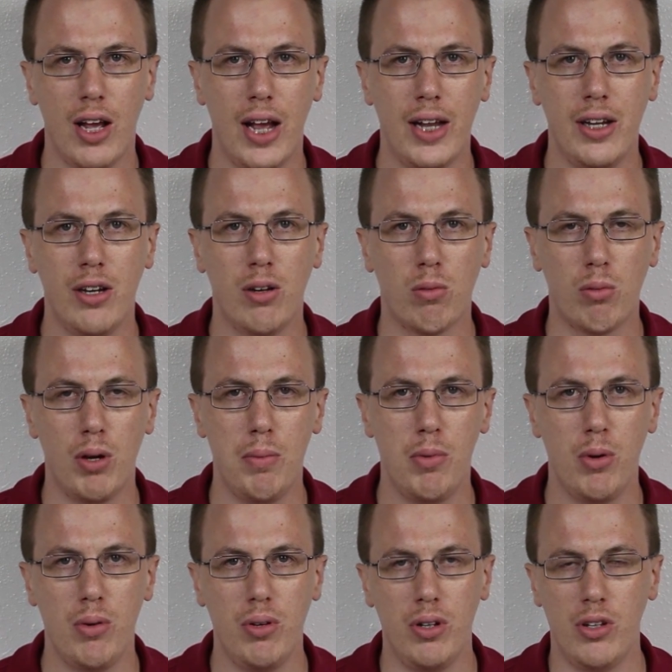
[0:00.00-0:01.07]
and it'll
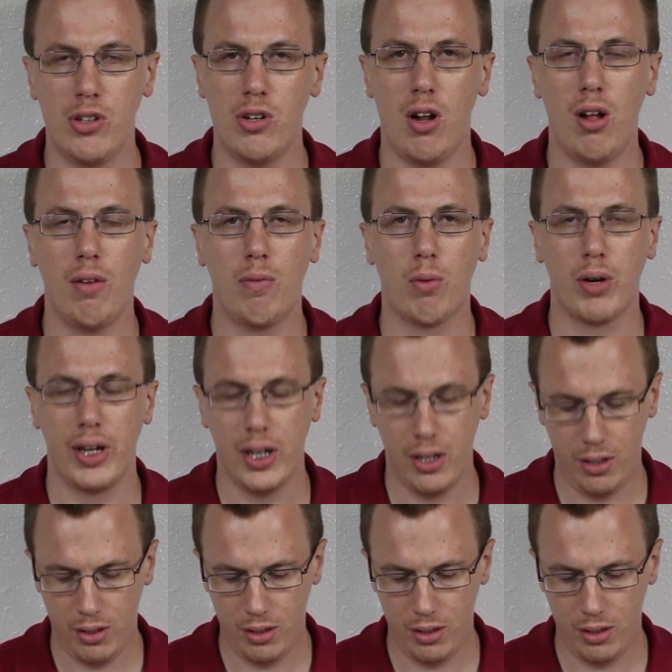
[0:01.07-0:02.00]
reboot and install it for you.